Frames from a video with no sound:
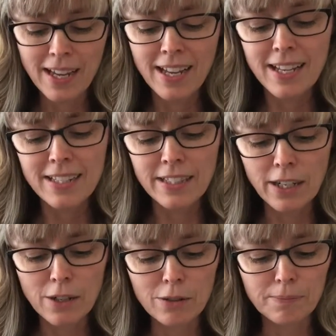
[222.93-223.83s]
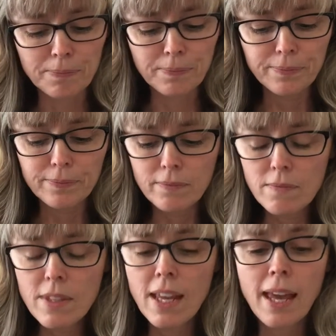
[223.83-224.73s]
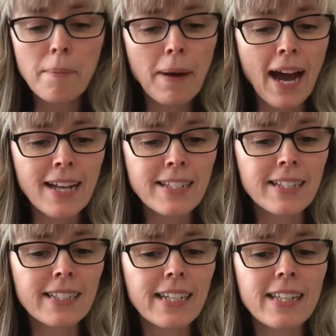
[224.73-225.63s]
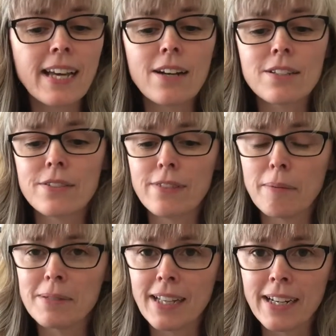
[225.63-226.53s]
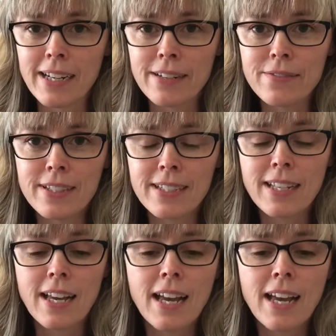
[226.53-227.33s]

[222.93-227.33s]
So it passed in the House of Representatives.